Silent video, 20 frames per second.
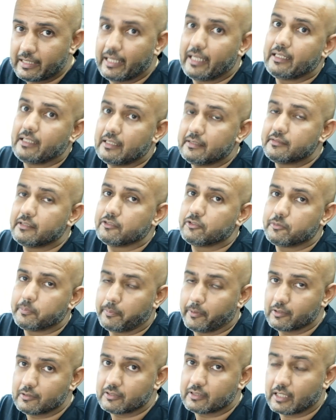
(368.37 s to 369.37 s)
that is a
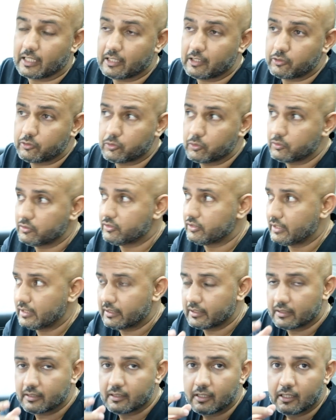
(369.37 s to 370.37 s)
sports car, a
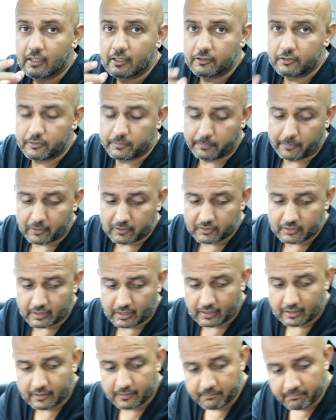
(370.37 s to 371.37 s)
two-seater sports
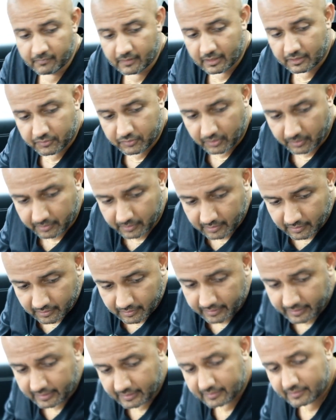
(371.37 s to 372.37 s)
car. So
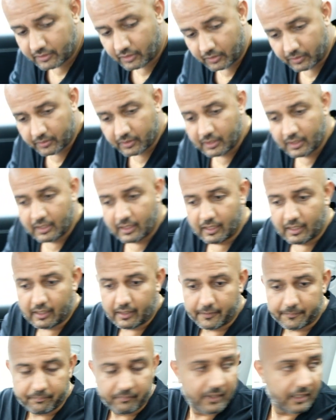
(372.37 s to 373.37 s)
this though
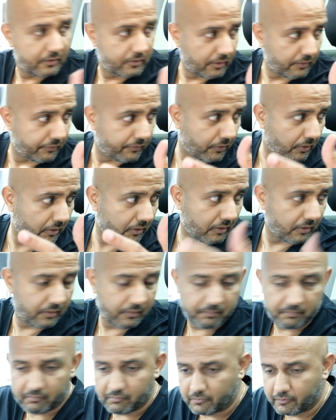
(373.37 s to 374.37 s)
is a
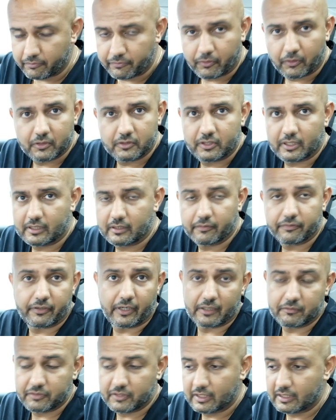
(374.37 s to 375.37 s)
four-seater,
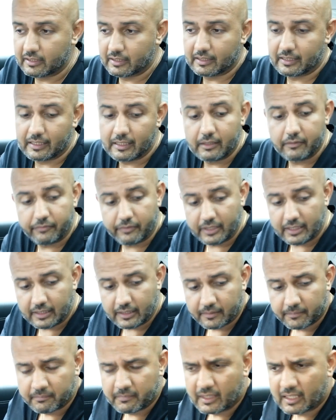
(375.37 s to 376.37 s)
five-seater EV.
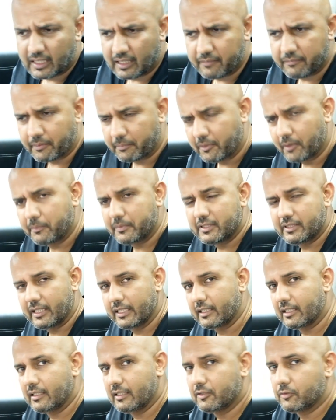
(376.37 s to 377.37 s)
If I'm not
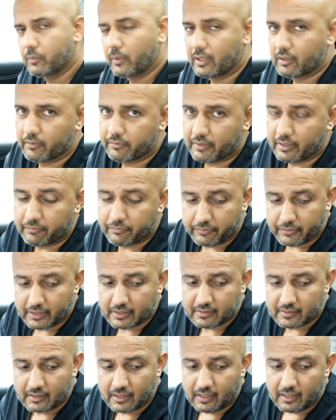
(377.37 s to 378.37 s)
mistaken, is one of the
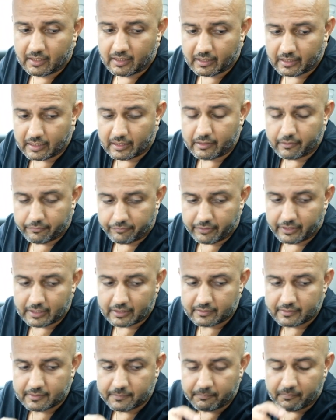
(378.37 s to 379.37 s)
first
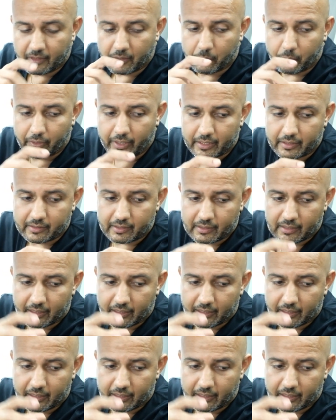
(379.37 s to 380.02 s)
EVs with